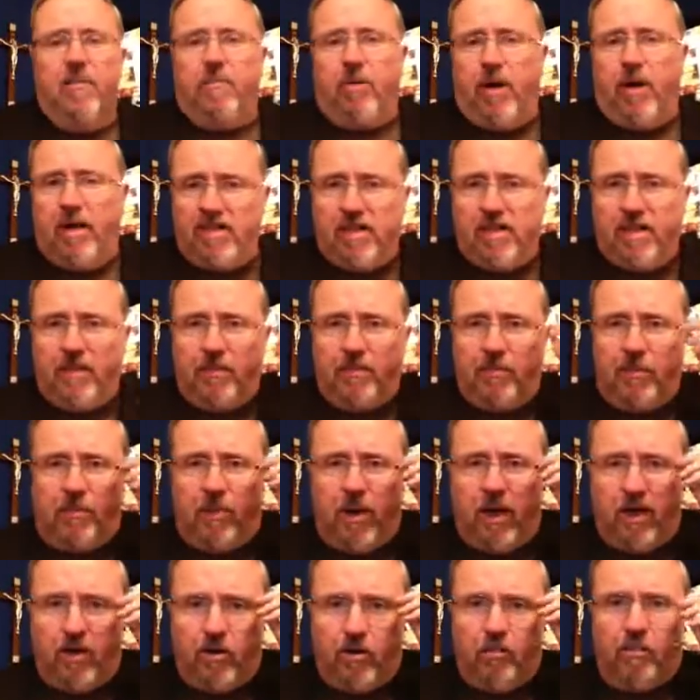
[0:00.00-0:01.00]
President
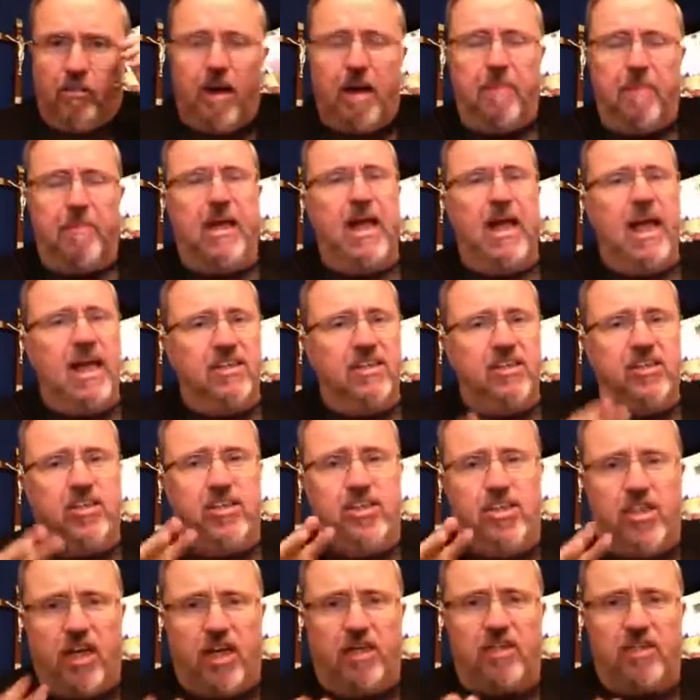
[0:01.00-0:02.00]
Barack Obama has
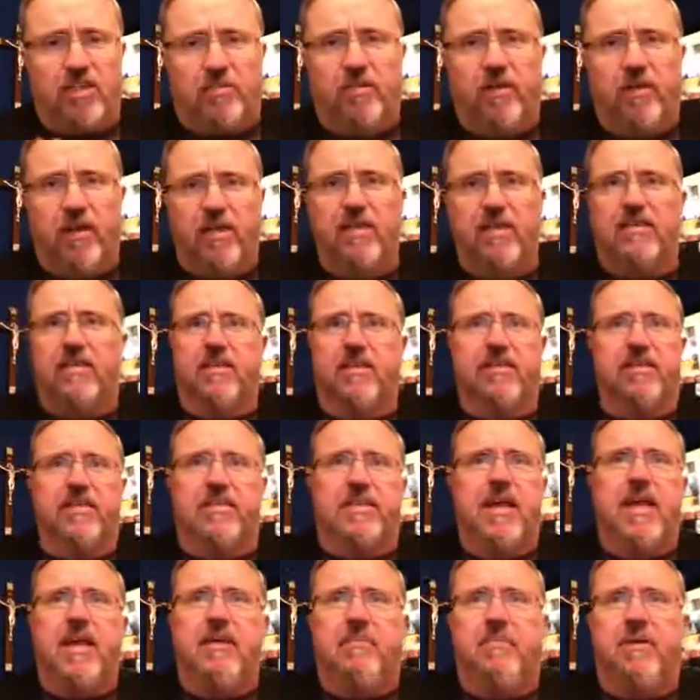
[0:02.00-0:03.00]
just released a
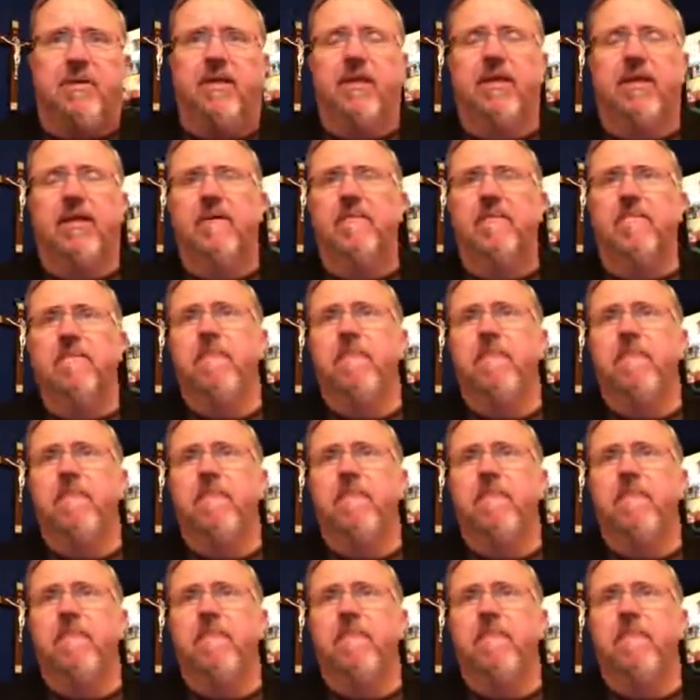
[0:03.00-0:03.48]
statement,